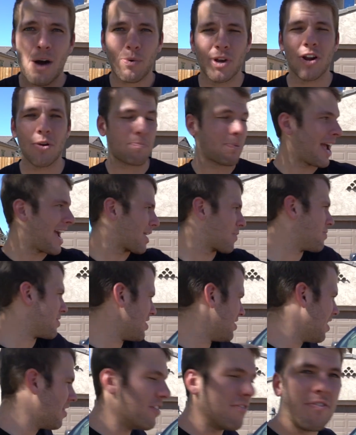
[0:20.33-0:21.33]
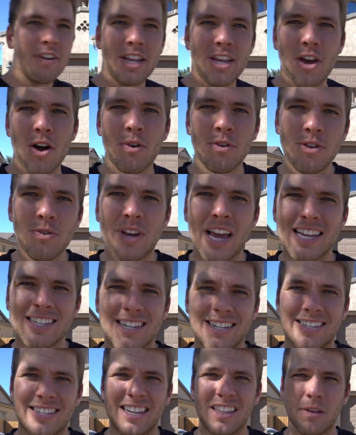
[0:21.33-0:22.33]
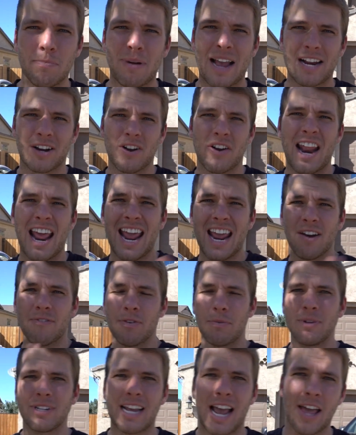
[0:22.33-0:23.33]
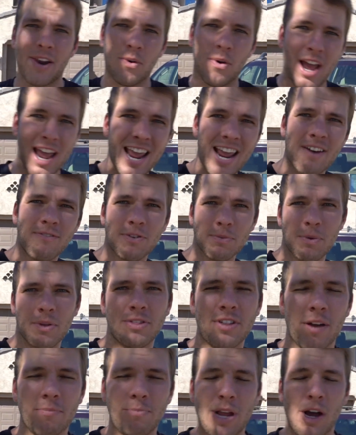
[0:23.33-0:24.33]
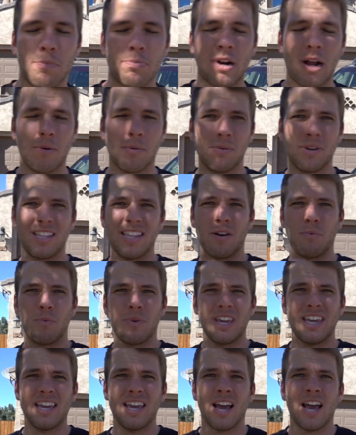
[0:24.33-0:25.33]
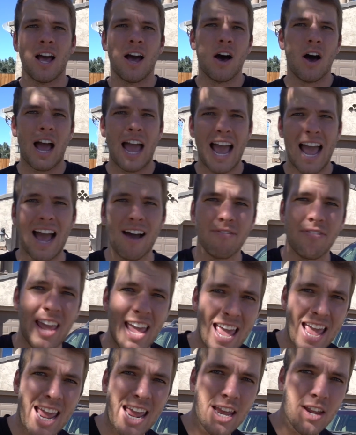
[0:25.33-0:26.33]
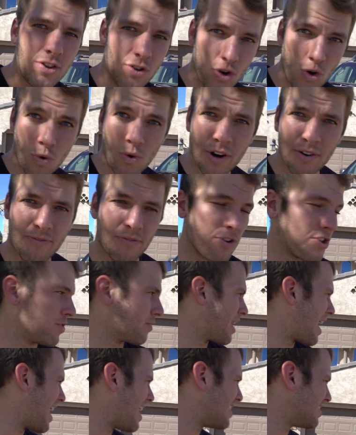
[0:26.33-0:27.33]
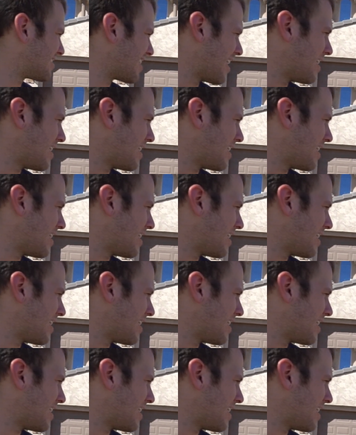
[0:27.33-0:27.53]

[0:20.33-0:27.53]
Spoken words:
We are back with another video. You guys can see in the background and from the title and from the thumbnail probably that we have a new one for you guys.